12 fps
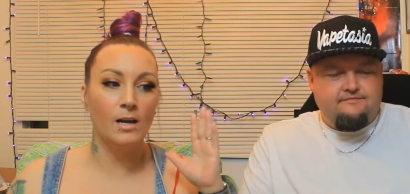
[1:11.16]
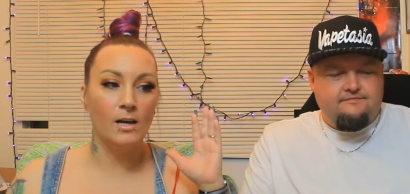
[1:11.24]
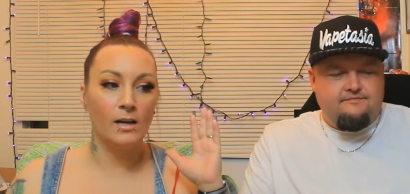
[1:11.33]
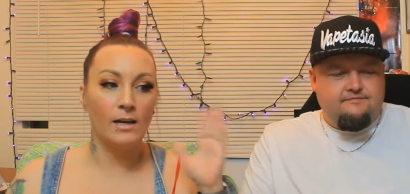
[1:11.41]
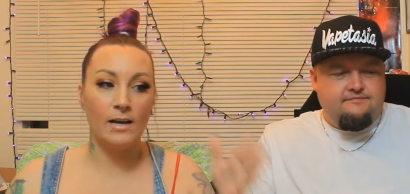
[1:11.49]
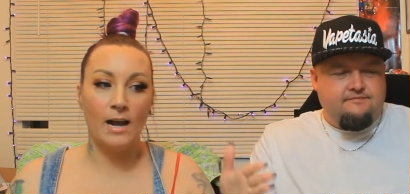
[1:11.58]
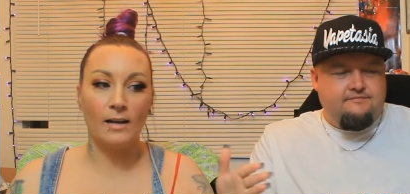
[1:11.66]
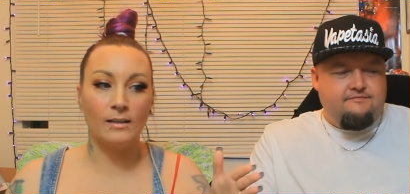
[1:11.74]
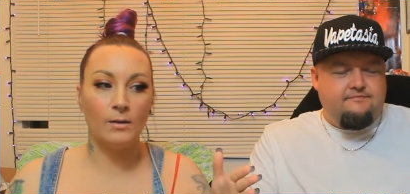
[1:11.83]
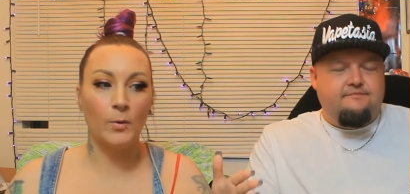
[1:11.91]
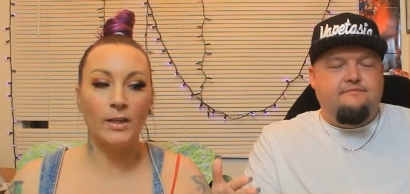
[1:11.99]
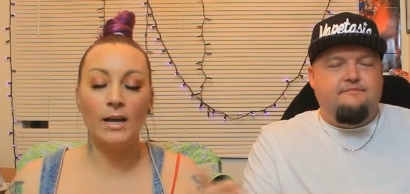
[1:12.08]
Speaker 1: connected
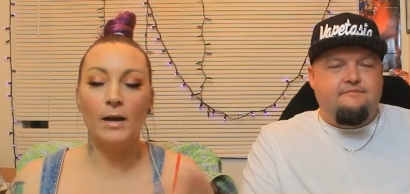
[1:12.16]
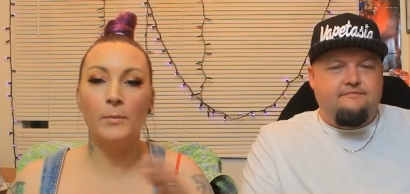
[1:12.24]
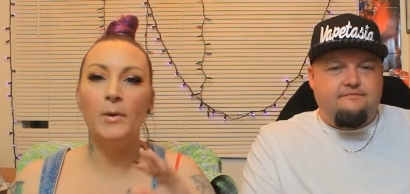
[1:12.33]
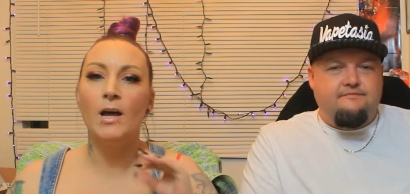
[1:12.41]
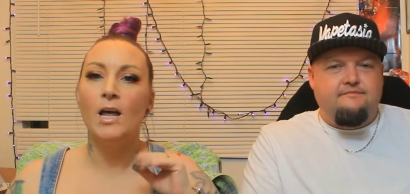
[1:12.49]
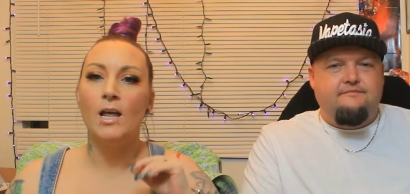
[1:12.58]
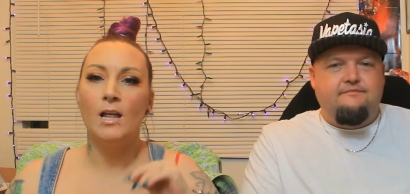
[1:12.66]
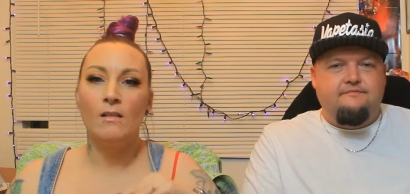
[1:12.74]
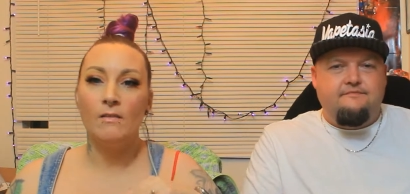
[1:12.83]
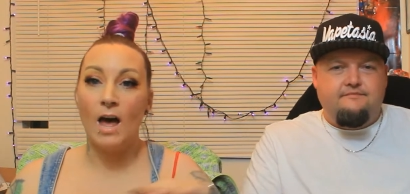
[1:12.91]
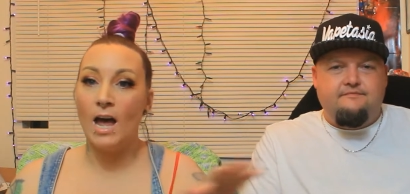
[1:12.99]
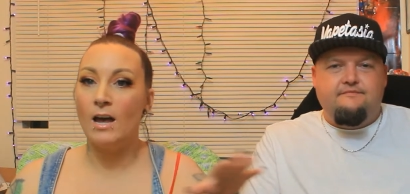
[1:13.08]
with them.
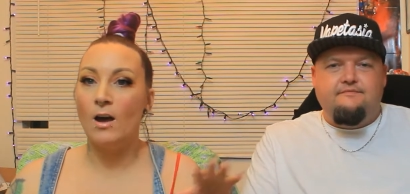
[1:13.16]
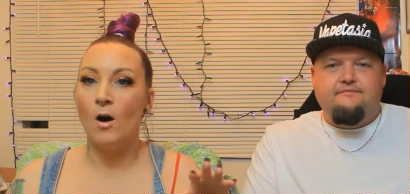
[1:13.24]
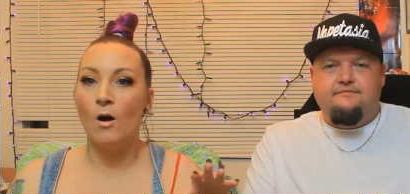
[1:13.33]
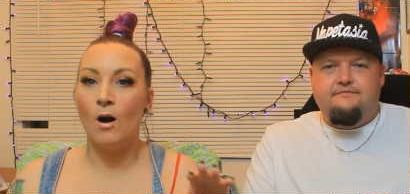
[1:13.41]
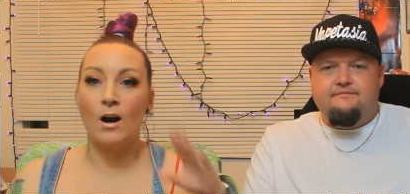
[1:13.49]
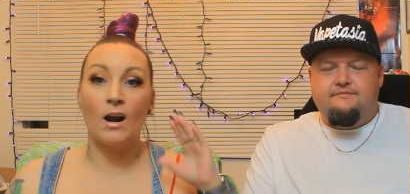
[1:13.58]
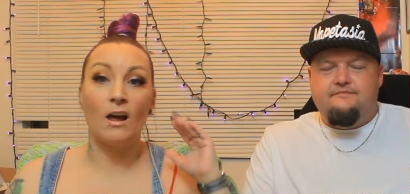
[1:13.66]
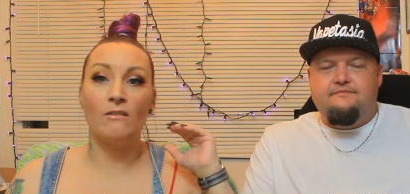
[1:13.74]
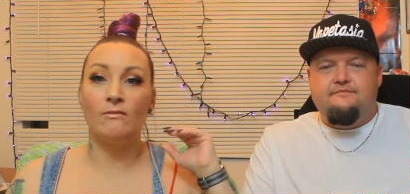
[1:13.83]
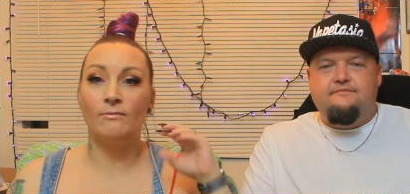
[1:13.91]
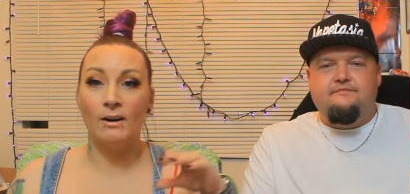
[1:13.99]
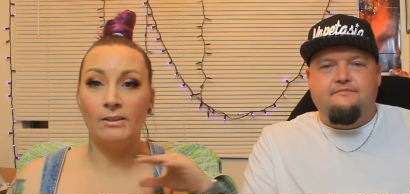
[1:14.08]
They are a
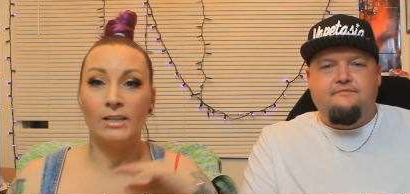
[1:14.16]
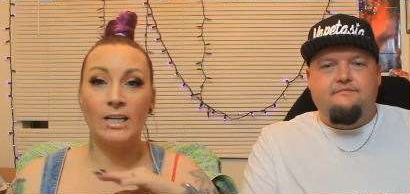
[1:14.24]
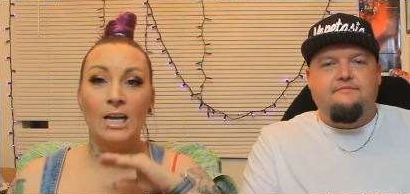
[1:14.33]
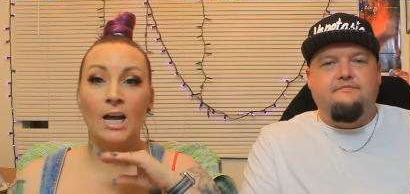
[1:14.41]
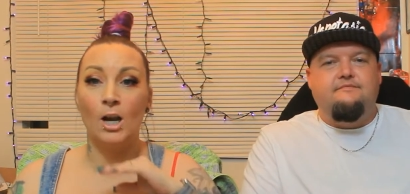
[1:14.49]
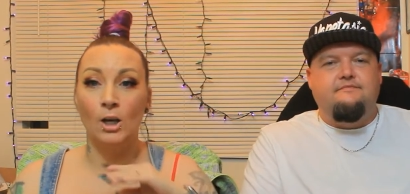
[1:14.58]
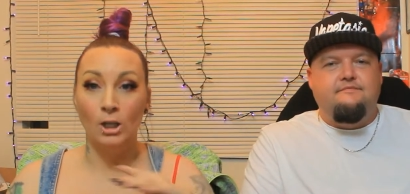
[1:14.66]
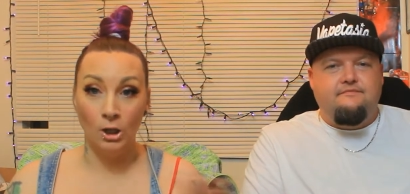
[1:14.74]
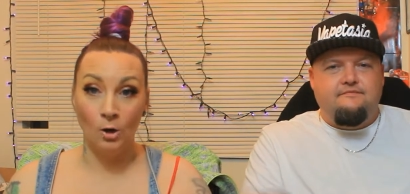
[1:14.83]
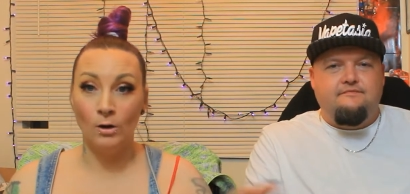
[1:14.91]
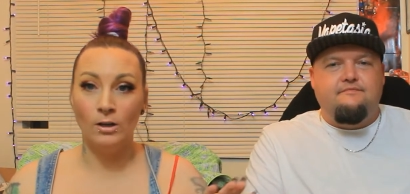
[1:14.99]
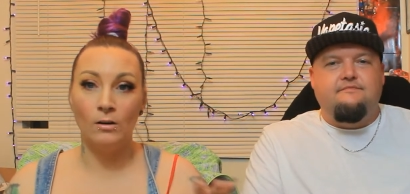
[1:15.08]
very
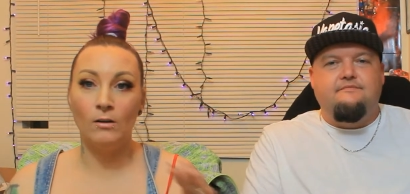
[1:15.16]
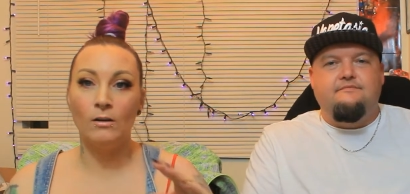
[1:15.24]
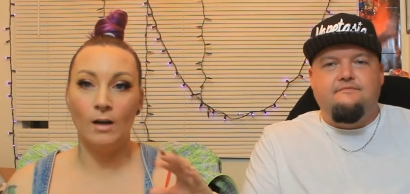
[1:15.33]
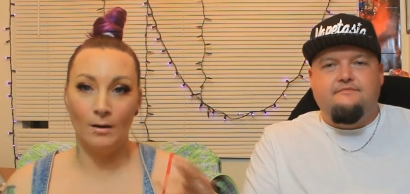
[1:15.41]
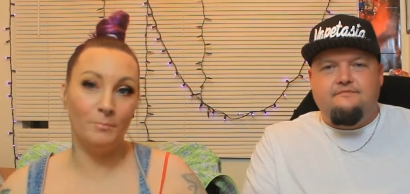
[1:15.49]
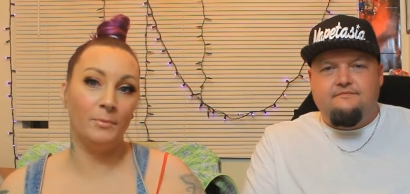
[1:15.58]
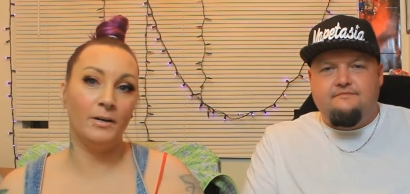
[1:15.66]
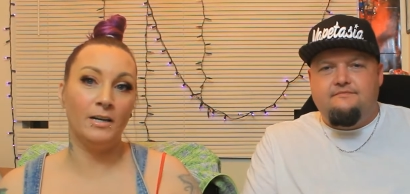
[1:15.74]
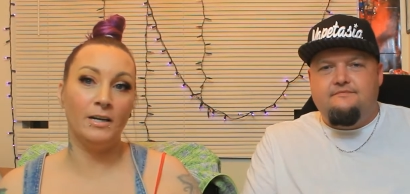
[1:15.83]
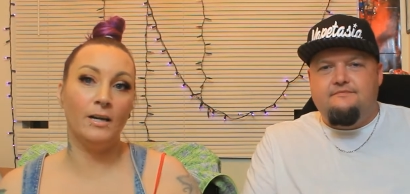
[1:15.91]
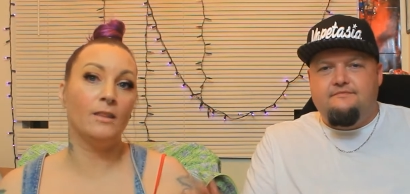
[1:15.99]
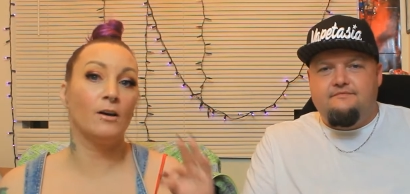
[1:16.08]
loyal
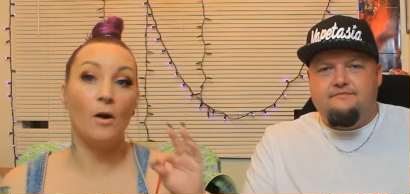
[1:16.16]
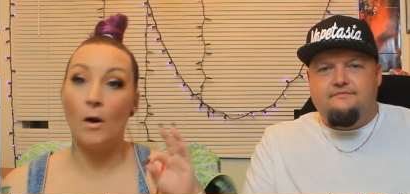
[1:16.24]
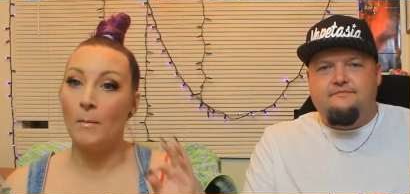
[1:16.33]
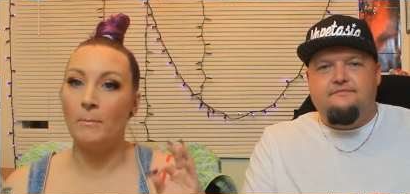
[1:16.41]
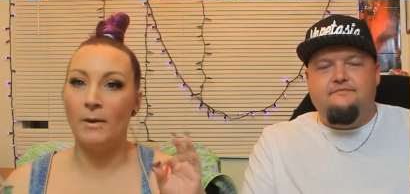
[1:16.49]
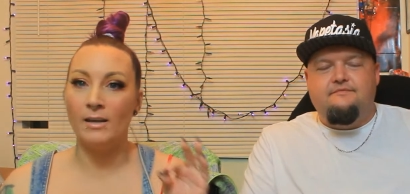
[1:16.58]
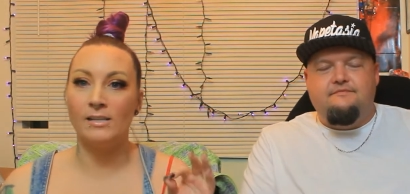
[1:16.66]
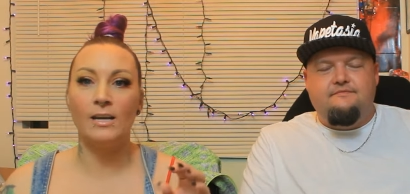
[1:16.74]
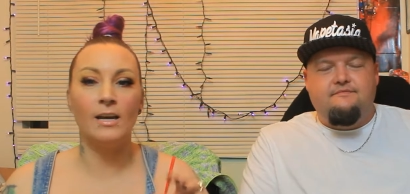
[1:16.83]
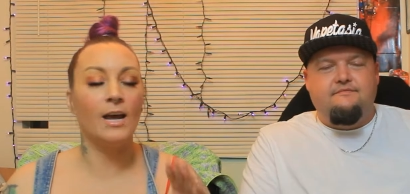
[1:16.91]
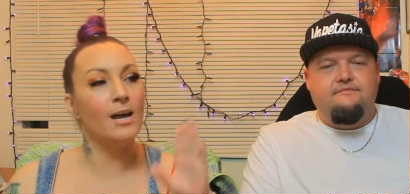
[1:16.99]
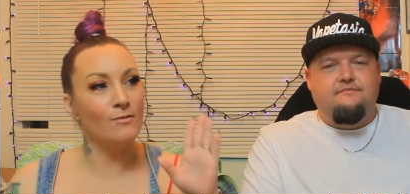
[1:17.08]
company. They're amazing.
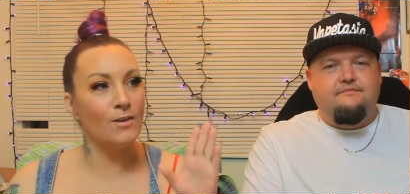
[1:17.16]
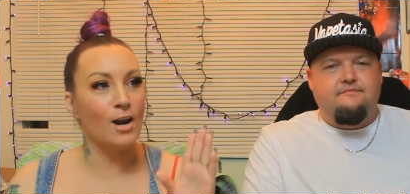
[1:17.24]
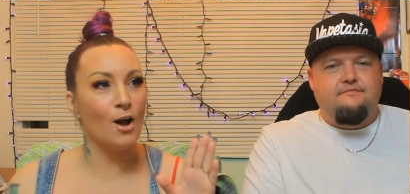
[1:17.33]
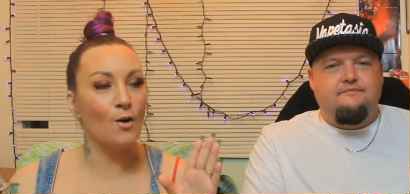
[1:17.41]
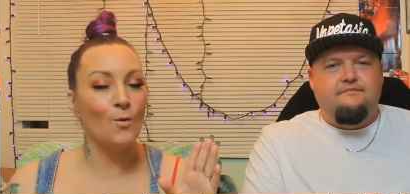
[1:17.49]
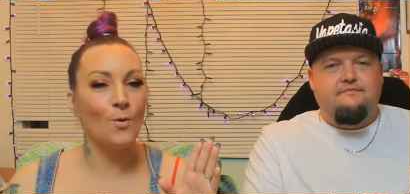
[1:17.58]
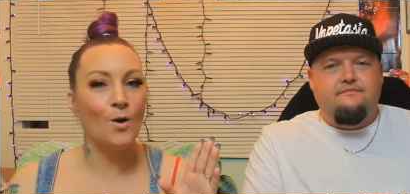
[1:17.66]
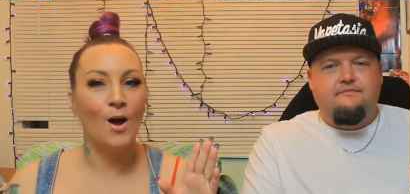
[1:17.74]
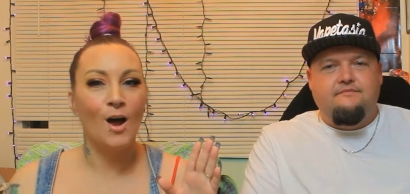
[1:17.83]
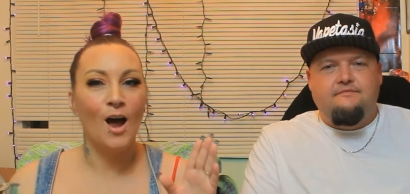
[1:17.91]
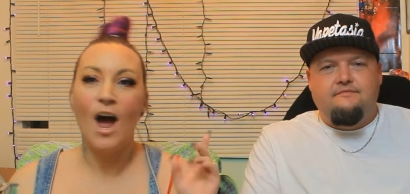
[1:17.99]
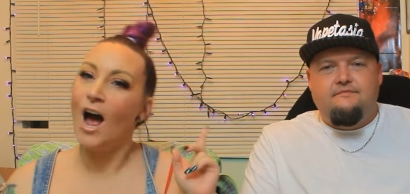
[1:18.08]
Even though
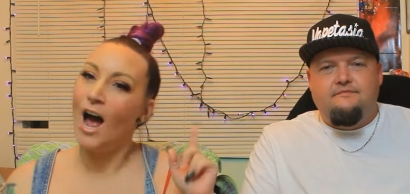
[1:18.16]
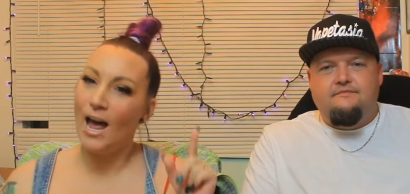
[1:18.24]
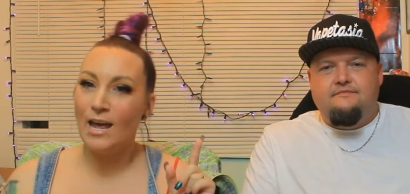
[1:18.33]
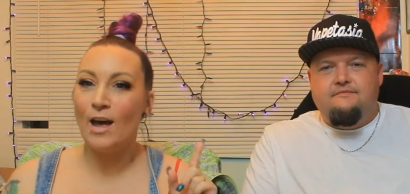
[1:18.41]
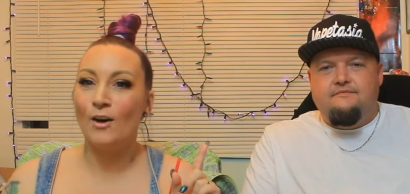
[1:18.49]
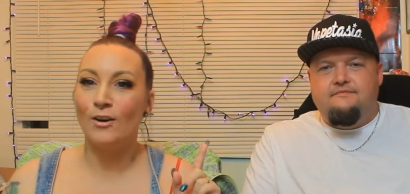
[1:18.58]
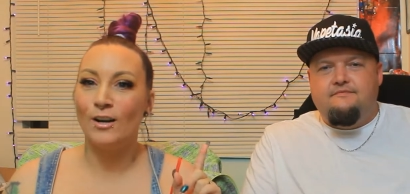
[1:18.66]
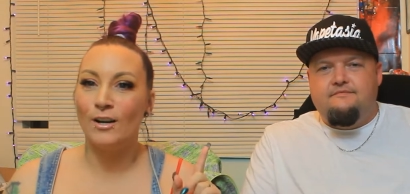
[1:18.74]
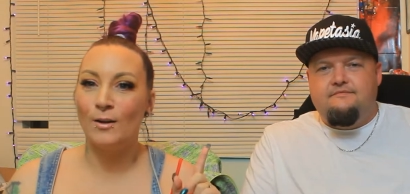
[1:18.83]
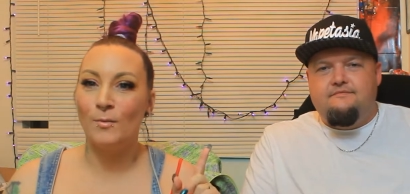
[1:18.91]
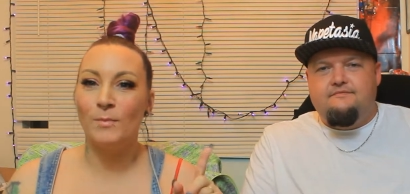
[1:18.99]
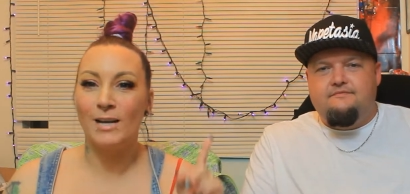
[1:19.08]
I yelled at
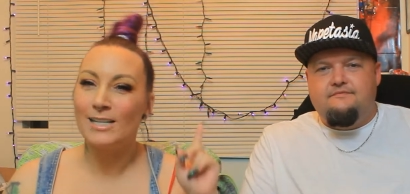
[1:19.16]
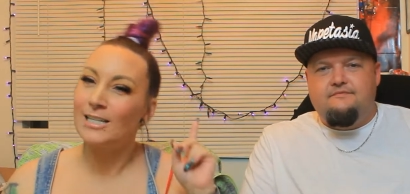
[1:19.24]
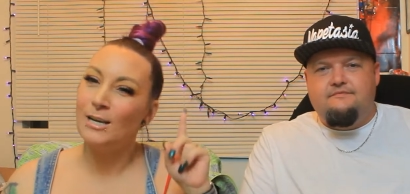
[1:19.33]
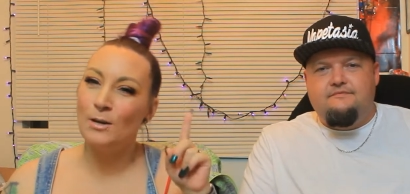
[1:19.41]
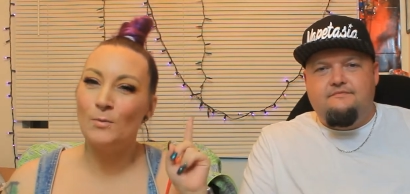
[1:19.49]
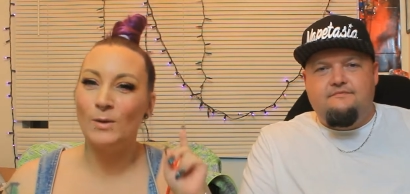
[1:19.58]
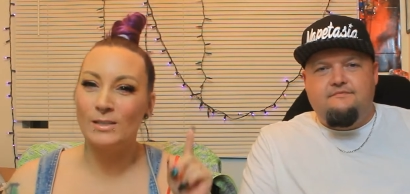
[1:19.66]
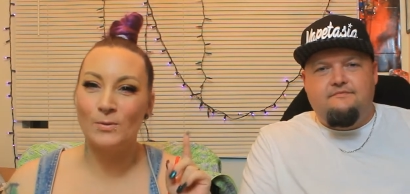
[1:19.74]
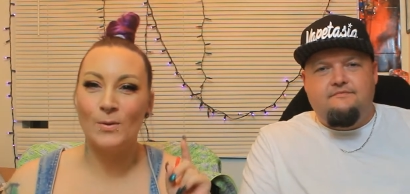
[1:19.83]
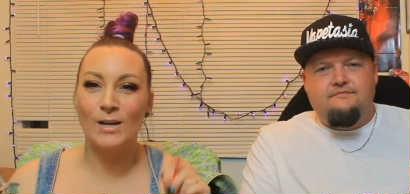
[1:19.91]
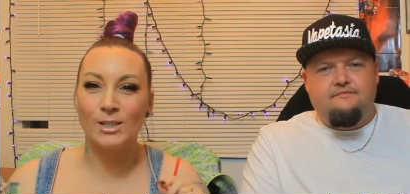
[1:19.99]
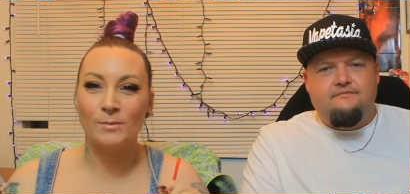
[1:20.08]
him because he wasn't
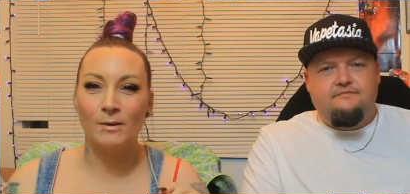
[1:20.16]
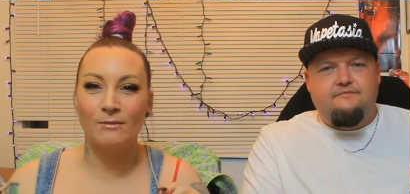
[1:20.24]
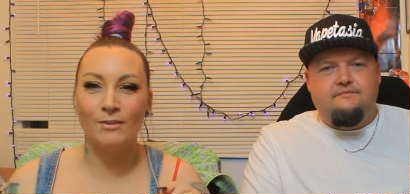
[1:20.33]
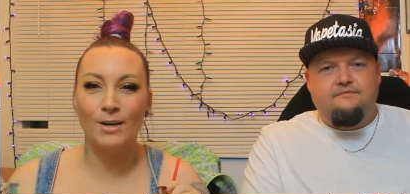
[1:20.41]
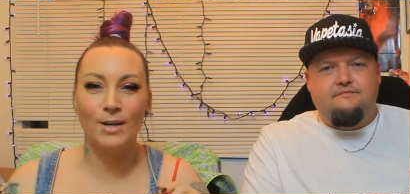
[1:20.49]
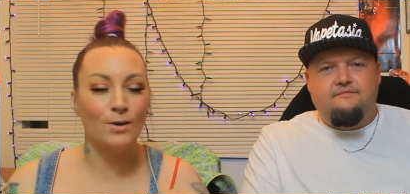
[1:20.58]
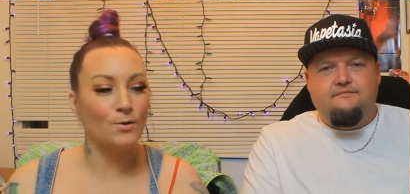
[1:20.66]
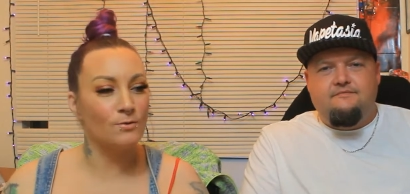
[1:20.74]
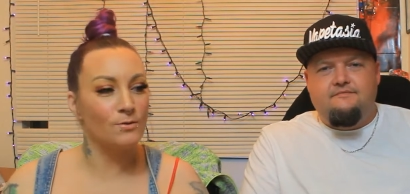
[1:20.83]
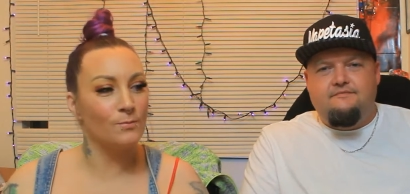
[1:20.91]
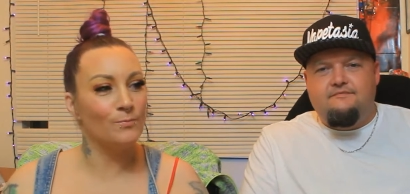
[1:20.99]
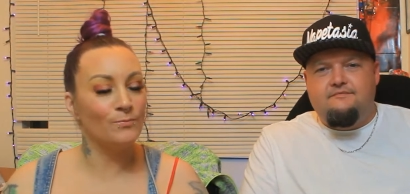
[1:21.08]
watching my videos.